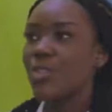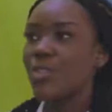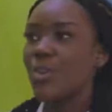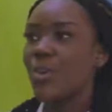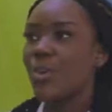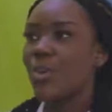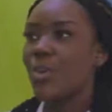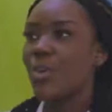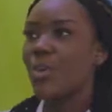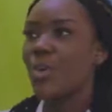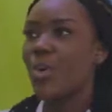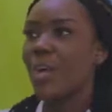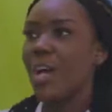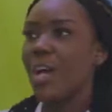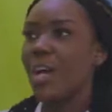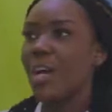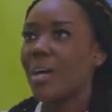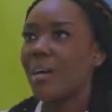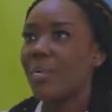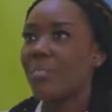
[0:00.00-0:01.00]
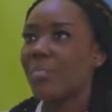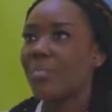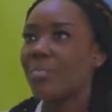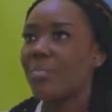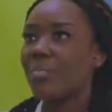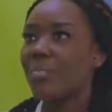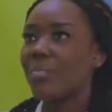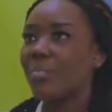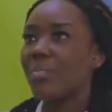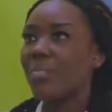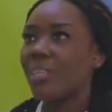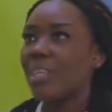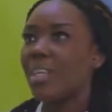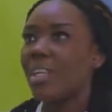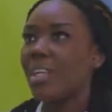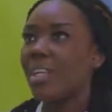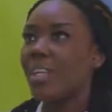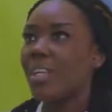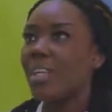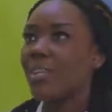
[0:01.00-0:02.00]
So
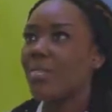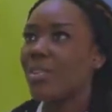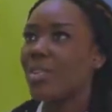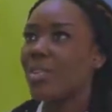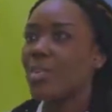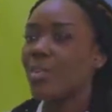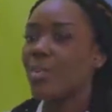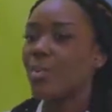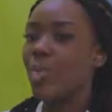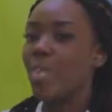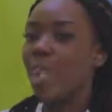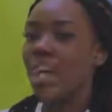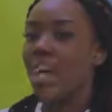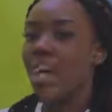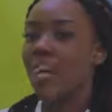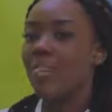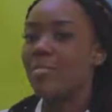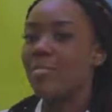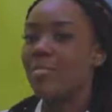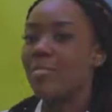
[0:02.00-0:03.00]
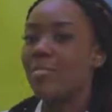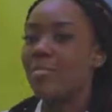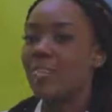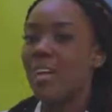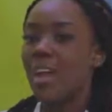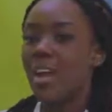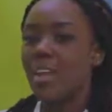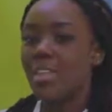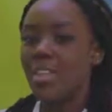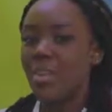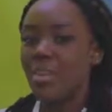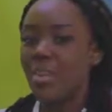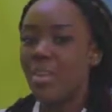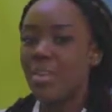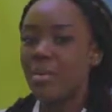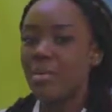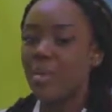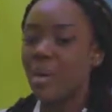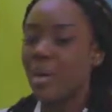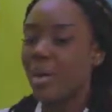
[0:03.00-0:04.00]
even though we have other